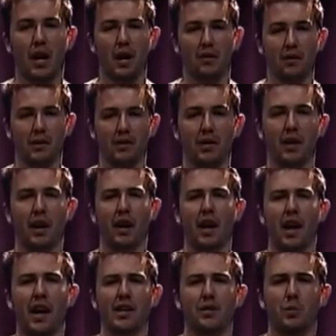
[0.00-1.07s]
Office,
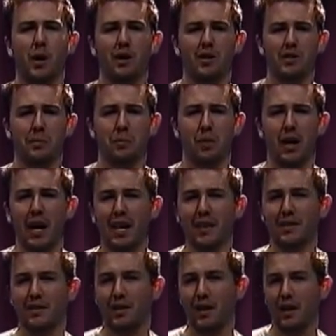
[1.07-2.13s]
as well as
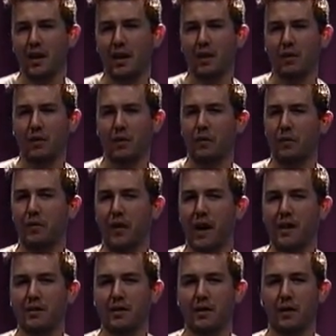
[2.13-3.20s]
Brian Tee from
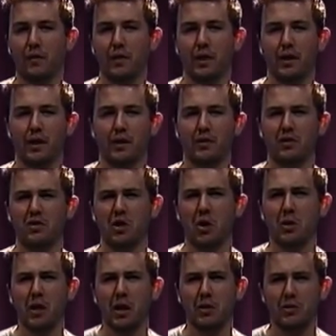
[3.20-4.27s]
Fast and the Furious,
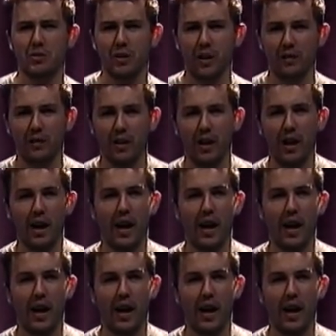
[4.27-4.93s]
Tokyo Drift,